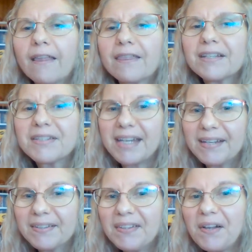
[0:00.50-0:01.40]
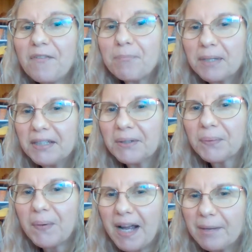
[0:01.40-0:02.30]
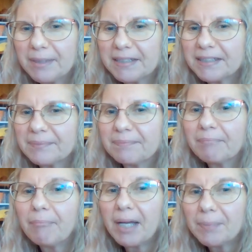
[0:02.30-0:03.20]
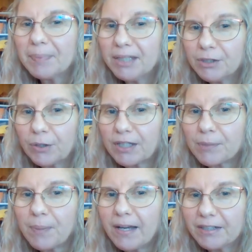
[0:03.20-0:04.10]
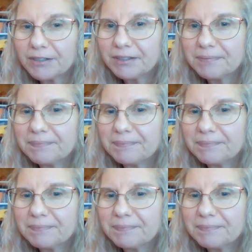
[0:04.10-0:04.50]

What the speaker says: The Tale of Peter Rabbit by Beatrix Potter.